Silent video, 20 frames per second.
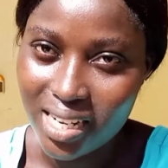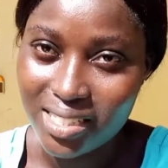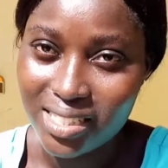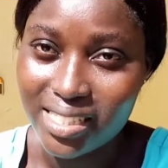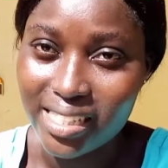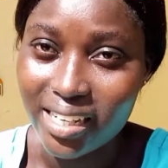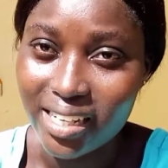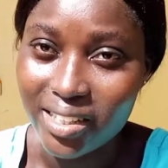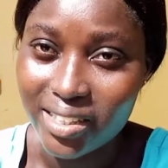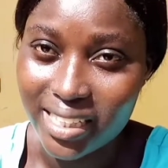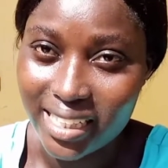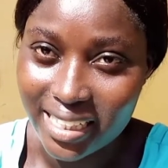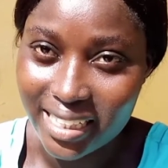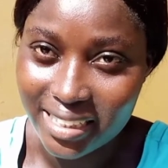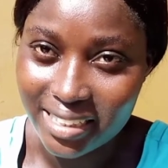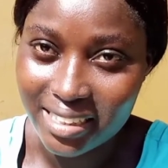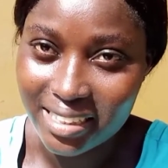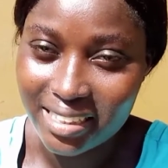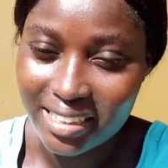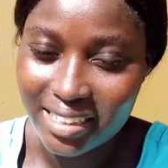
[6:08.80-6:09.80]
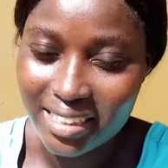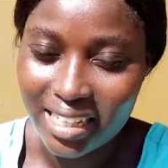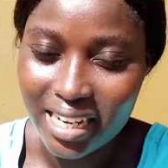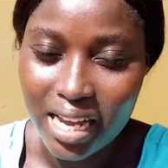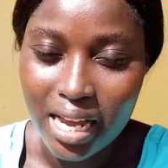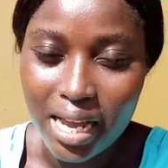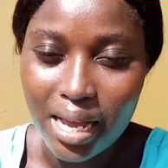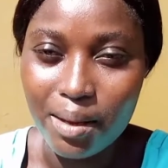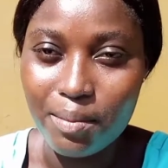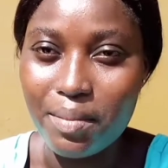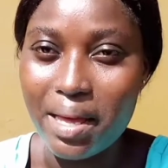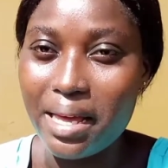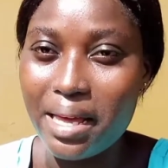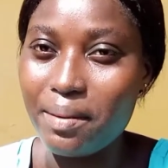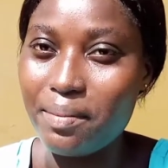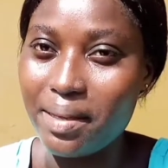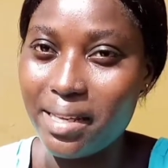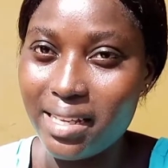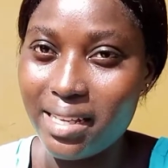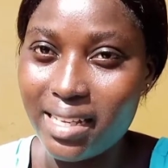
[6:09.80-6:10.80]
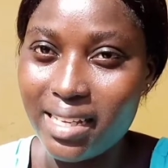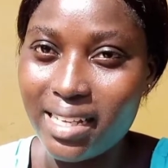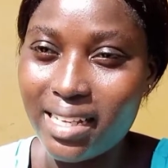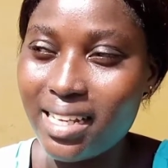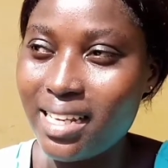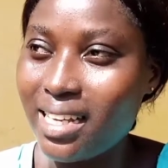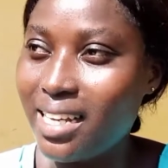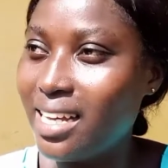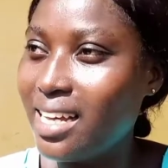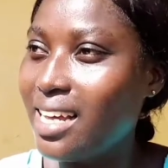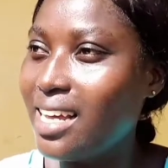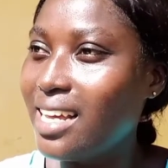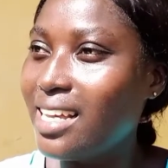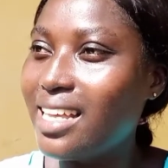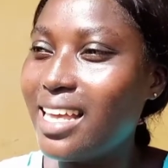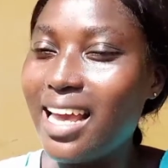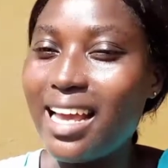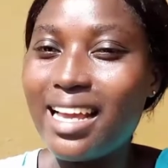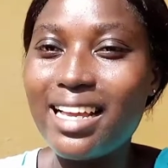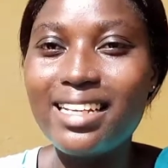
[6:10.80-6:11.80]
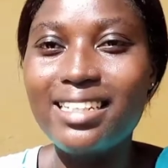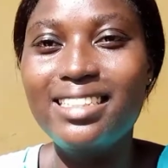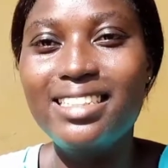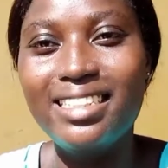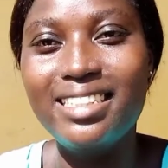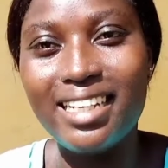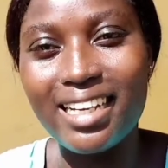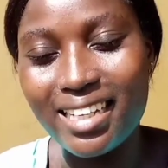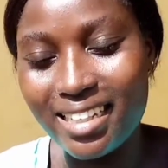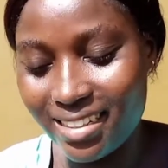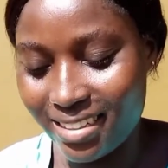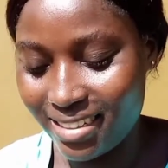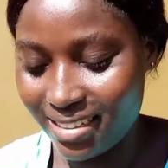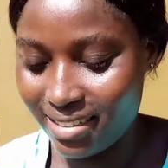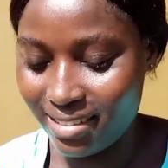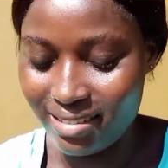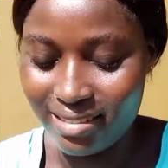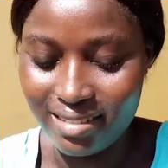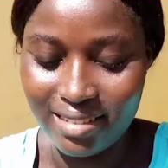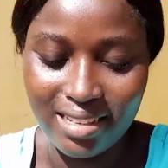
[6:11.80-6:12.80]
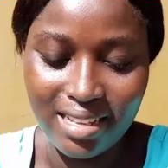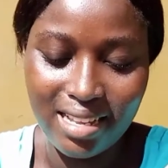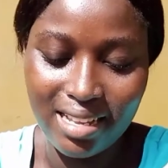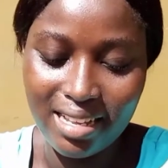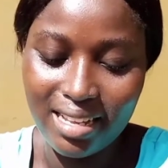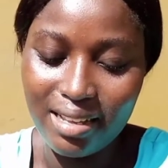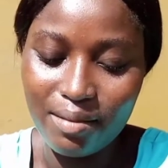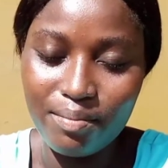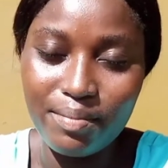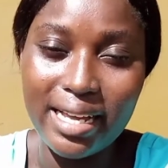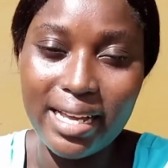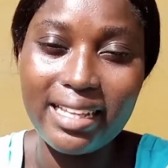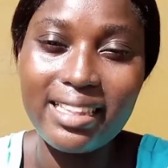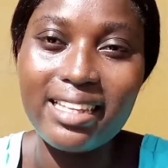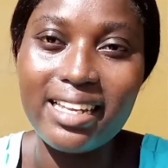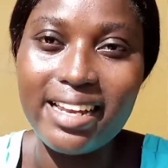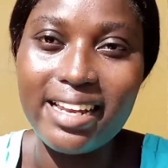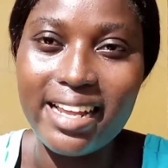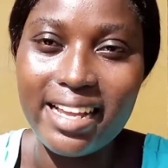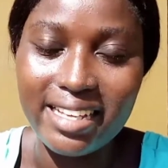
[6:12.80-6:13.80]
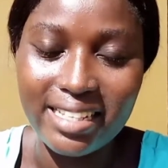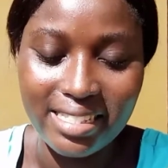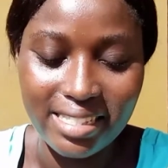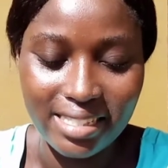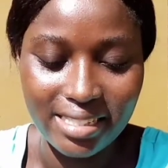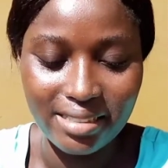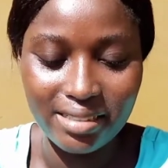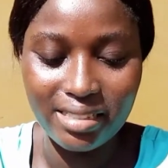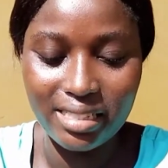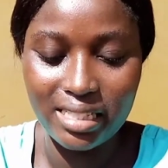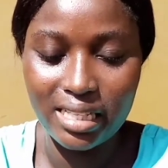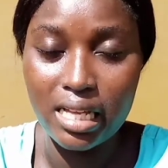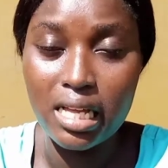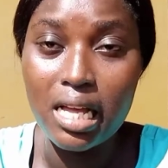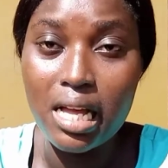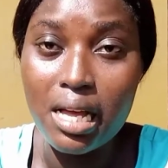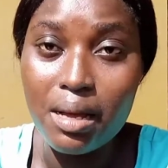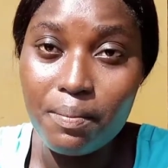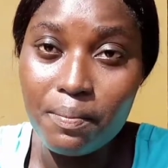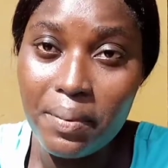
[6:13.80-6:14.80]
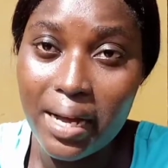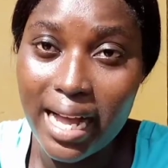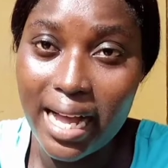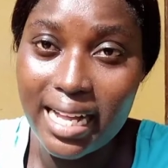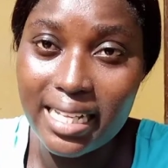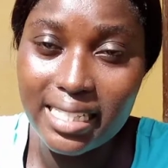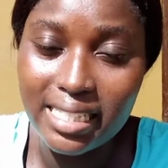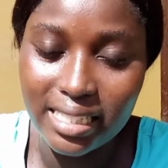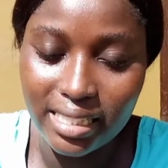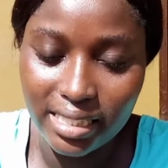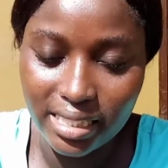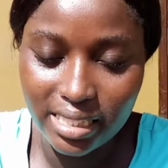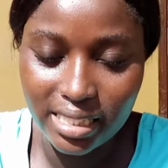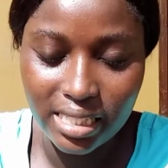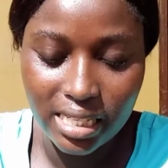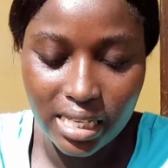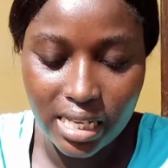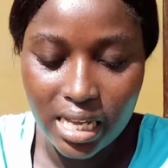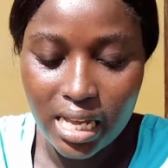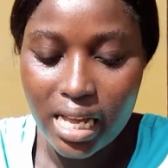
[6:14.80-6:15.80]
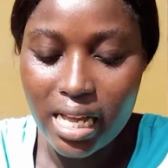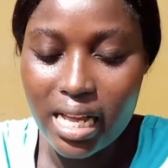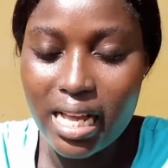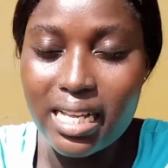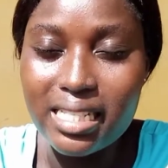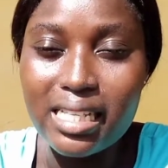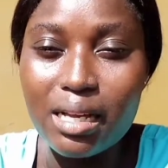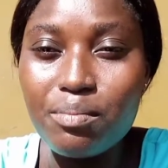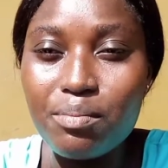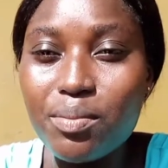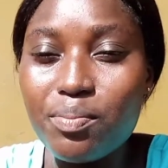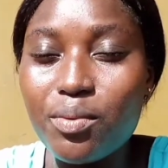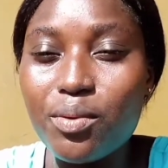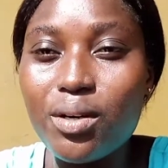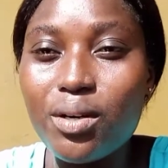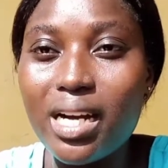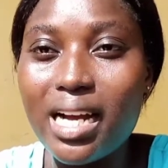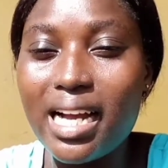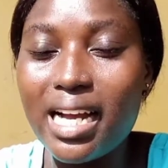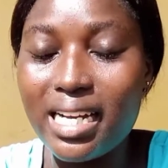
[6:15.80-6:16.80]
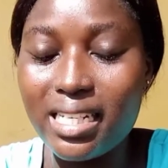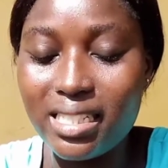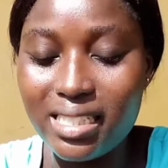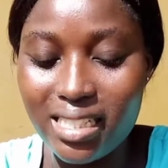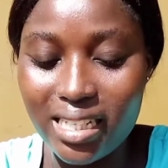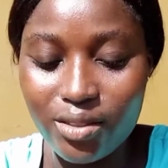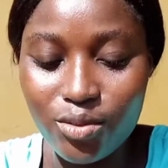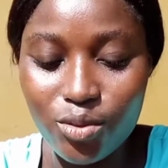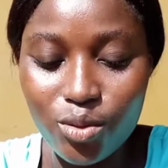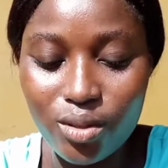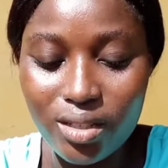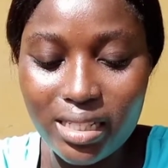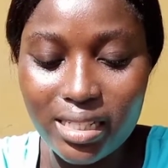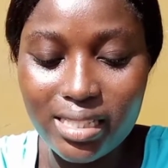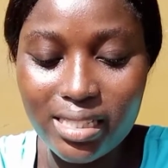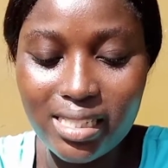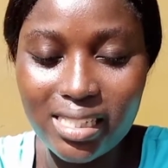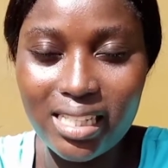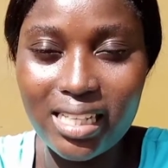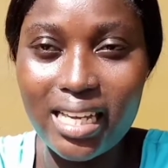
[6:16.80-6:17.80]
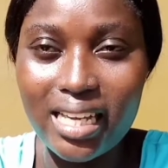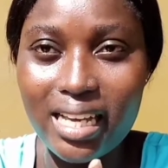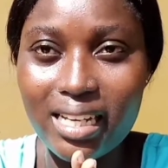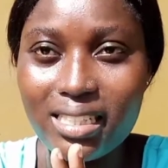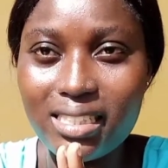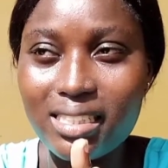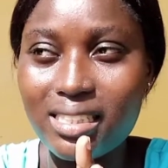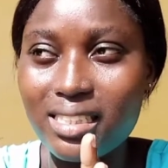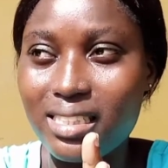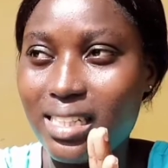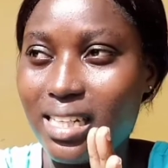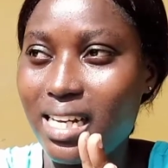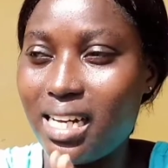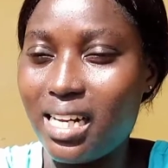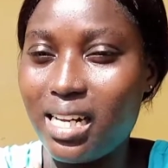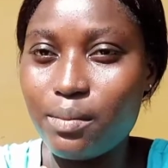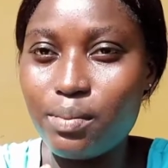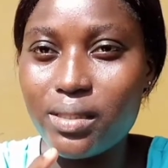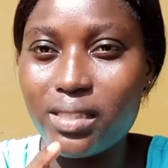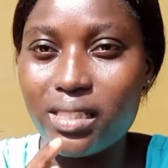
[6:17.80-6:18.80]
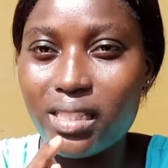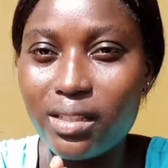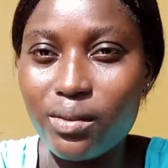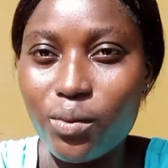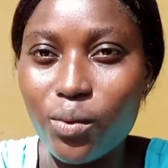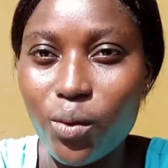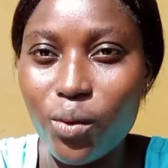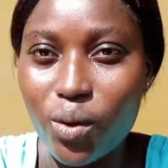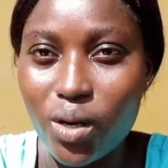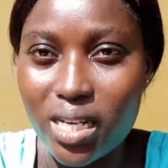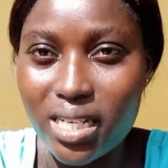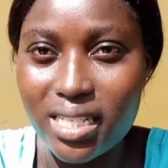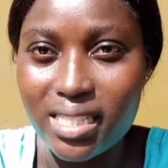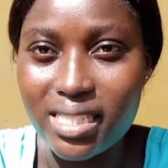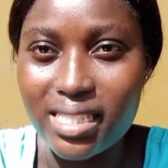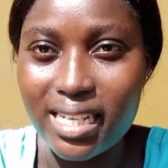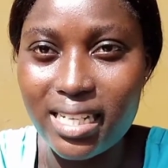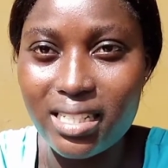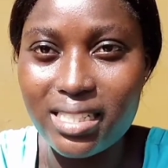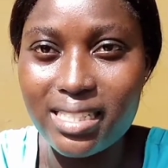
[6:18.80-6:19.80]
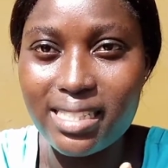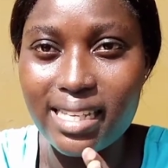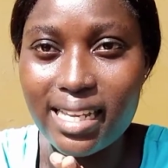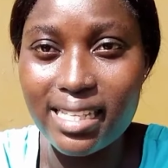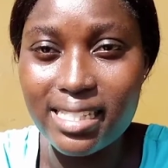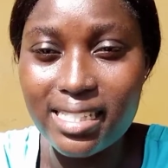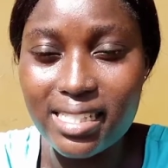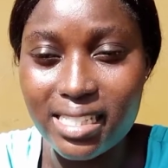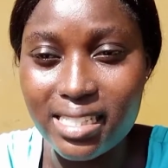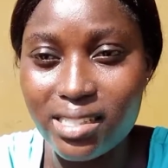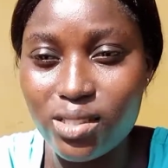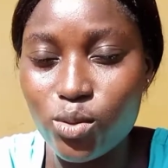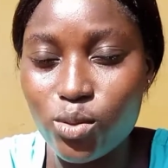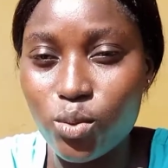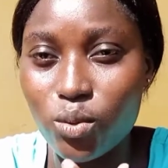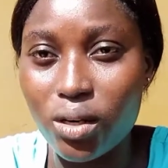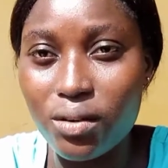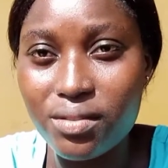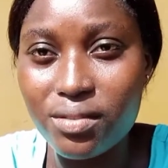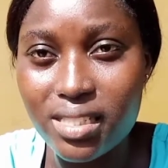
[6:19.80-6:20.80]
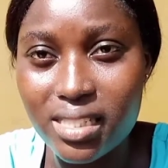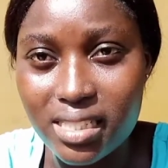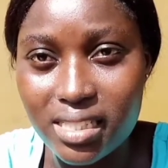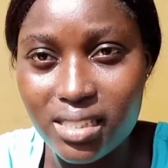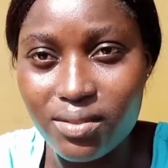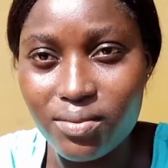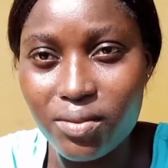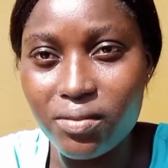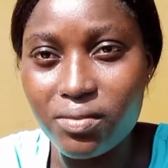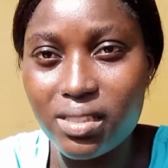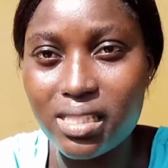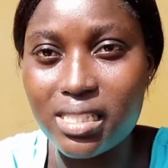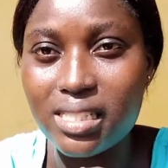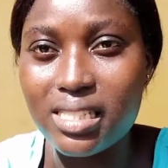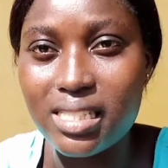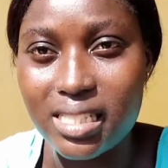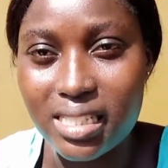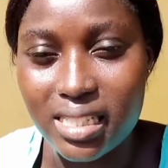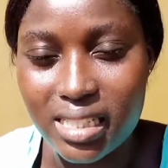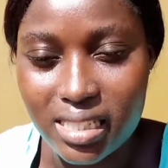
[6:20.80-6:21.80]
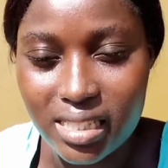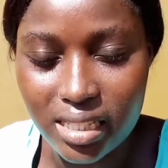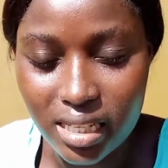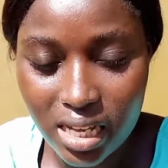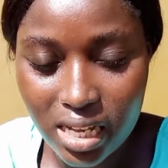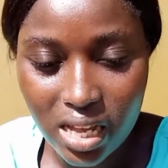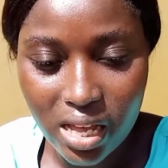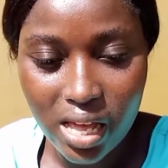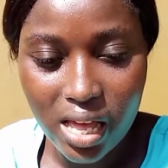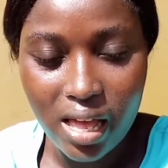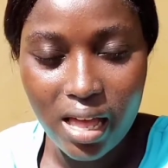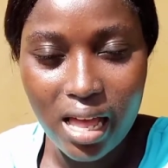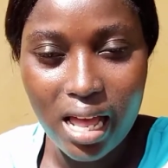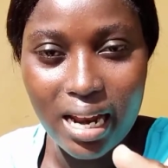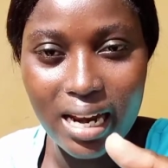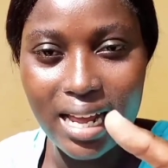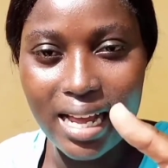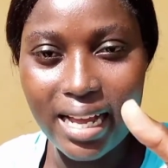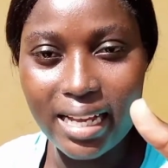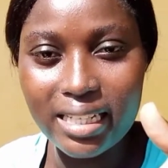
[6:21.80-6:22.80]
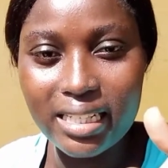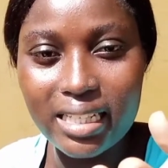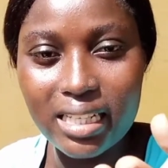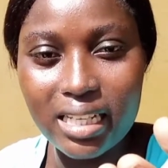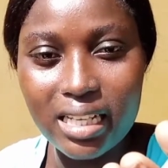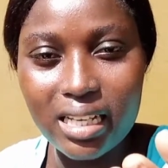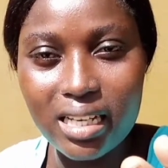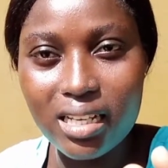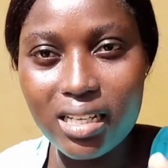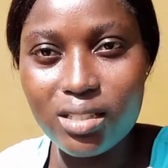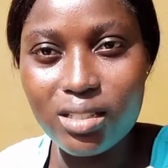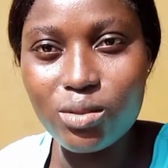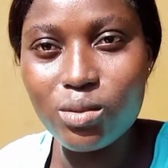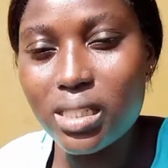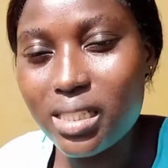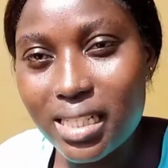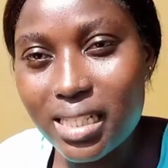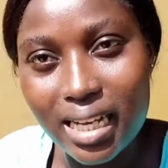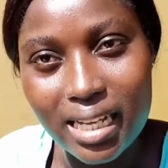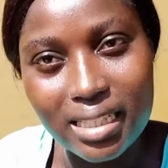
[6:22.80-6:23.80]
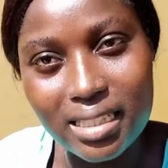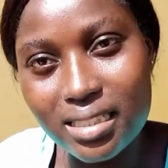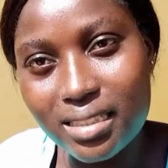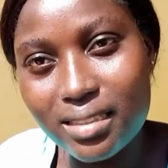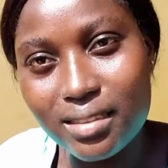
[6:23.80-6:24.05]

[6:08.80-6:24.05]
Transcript: Darling, baby, cake dear, birthdays, parties. Some people they do these cakes in cups and or they sell it 10 cedis, 12 cedis, 15 cedis. Like, sweetheart,